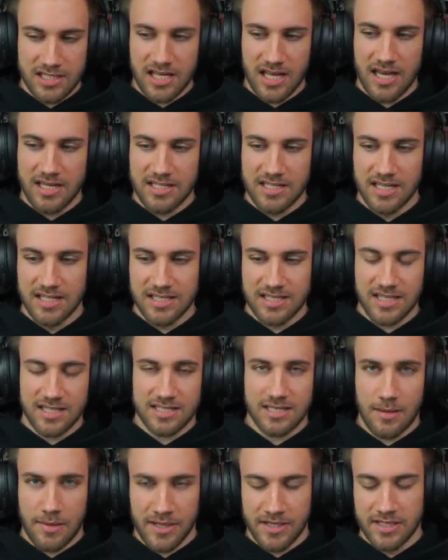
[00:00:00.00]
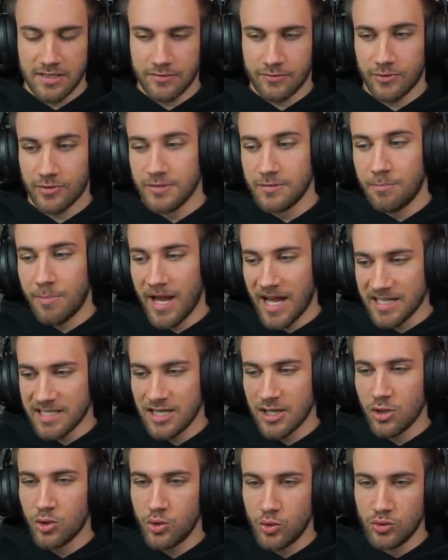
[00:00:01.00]
date says something different, but
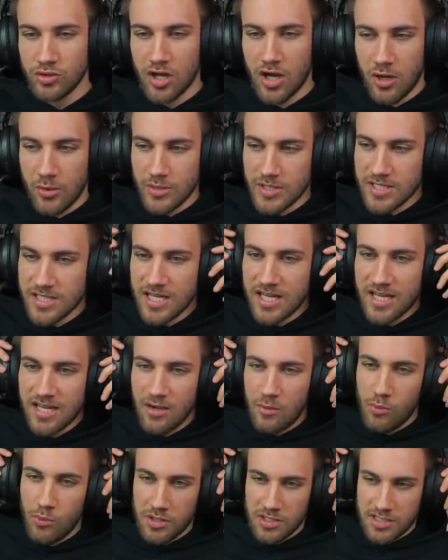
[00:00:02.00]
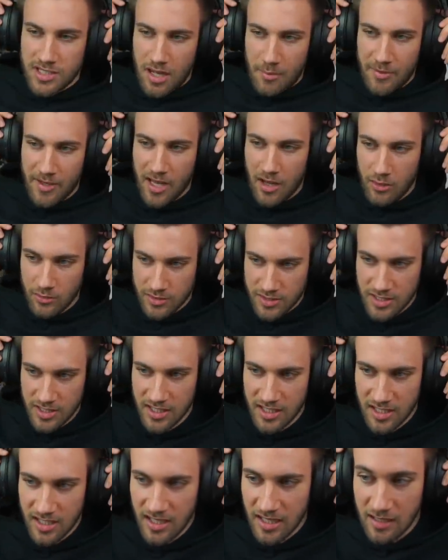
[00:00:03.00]
who knows what is coming out
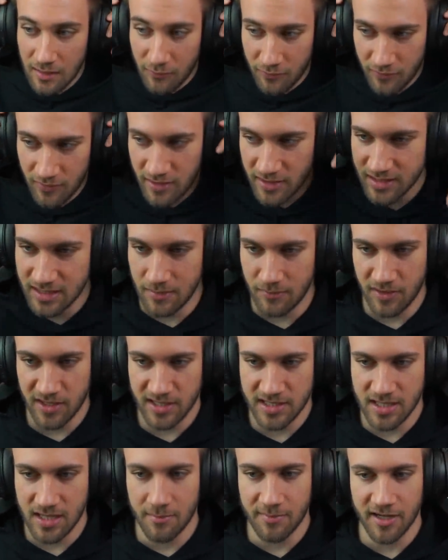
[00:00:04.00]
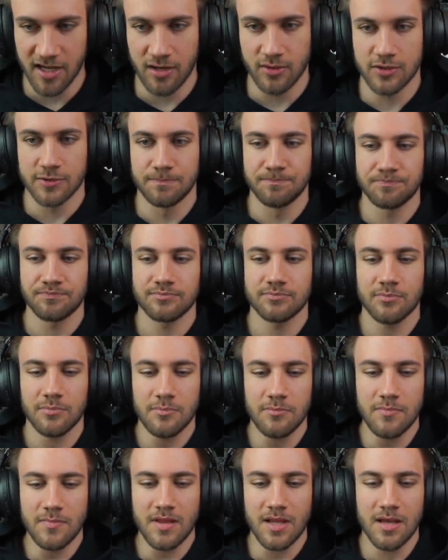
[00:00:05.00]
if something is coming out.
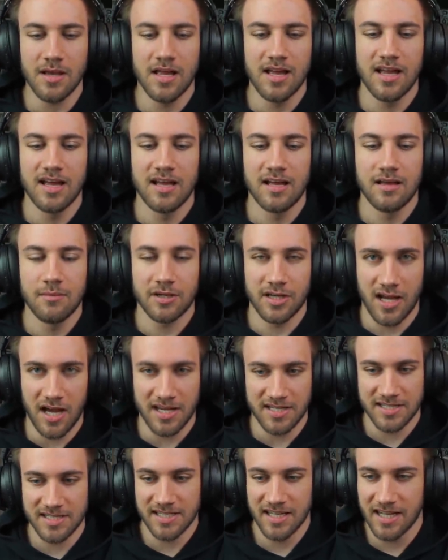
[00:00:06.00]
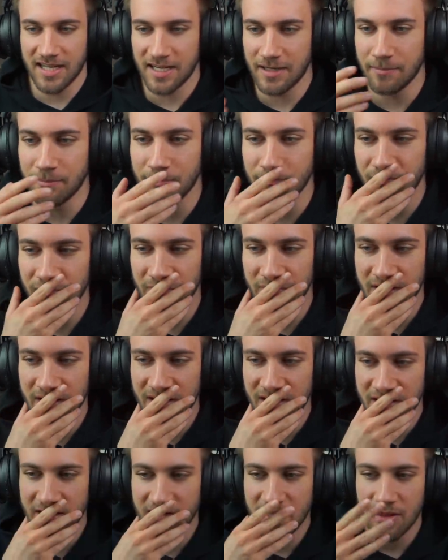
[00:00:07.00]
But guys, um,
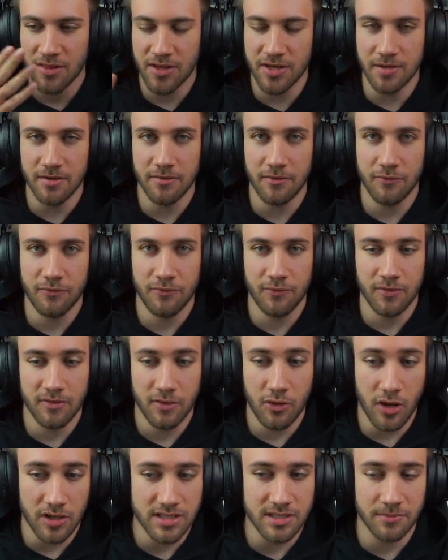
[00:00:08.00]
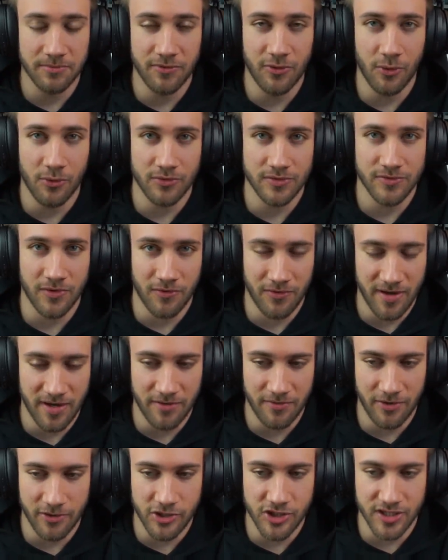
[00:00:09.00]
the concept photos for
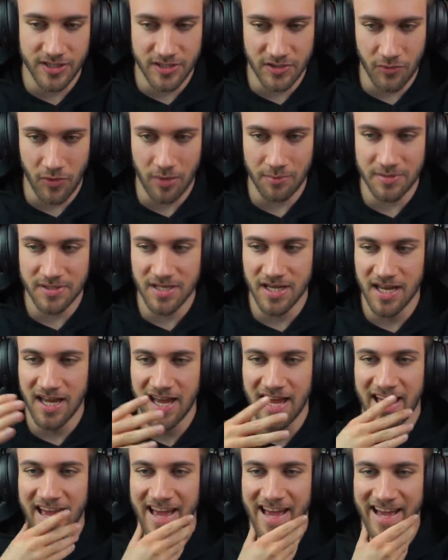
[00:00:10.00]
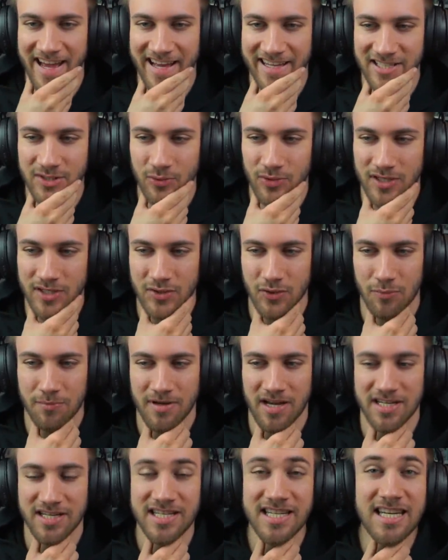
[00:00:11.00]
Fanfare just dropped and you guys told me
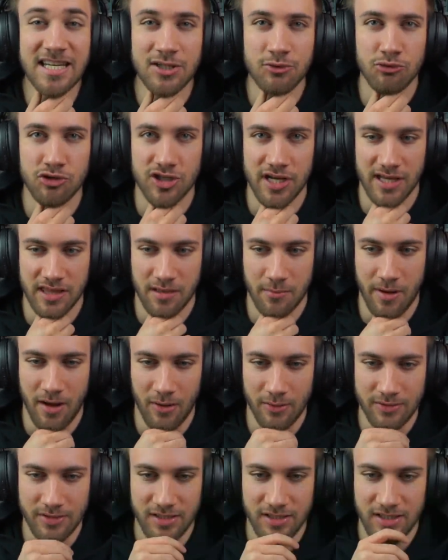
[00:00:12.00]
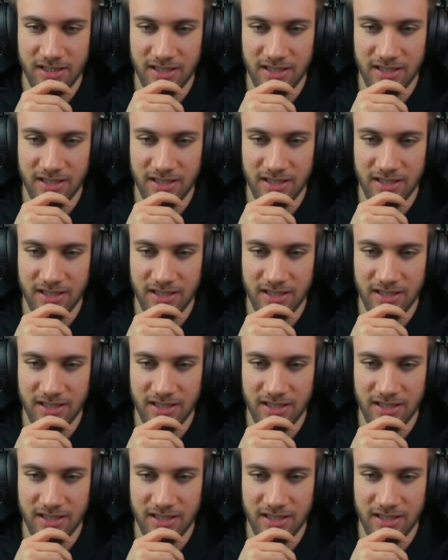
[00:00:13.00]
I need to check them out.